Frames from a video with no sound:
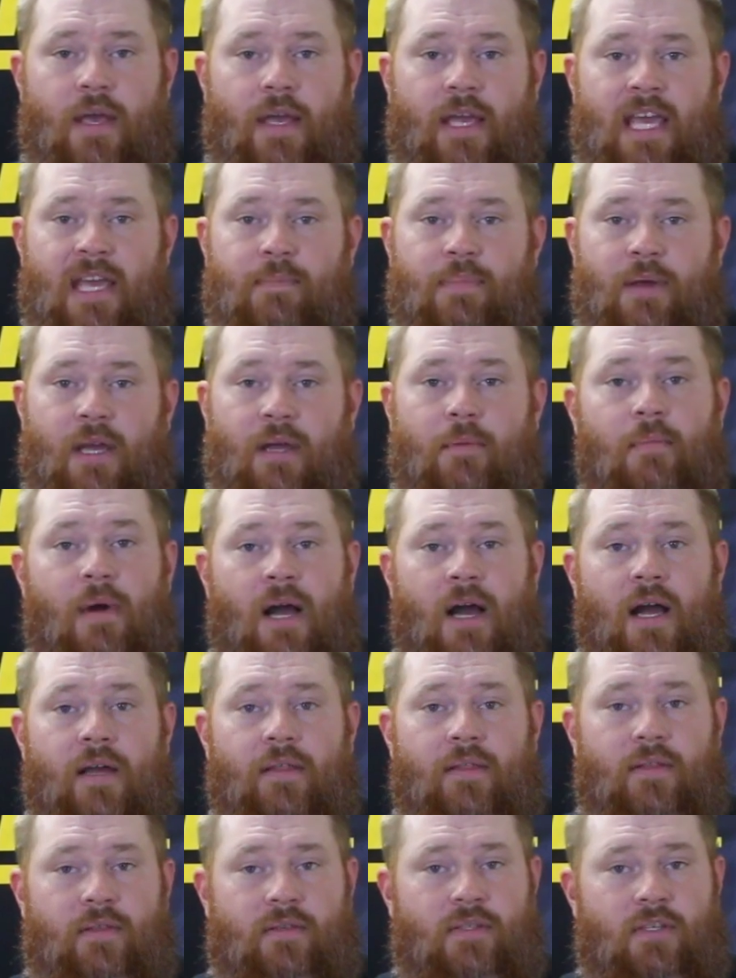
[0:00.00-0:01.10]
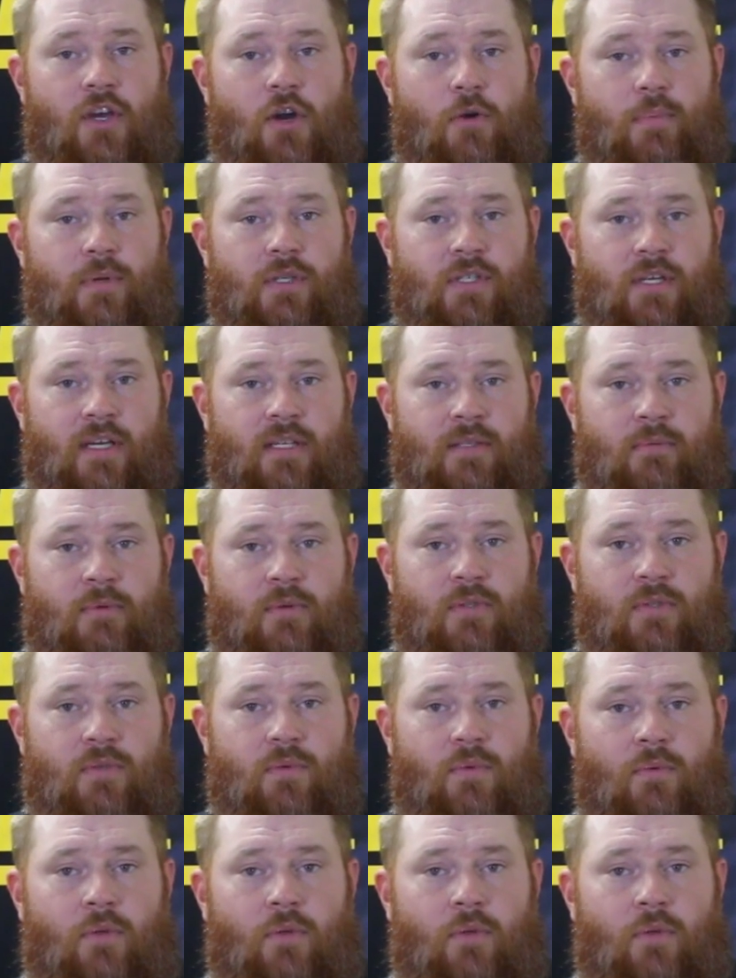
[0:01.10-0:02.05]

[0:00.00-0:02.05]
keeping in mind that the scope adjustments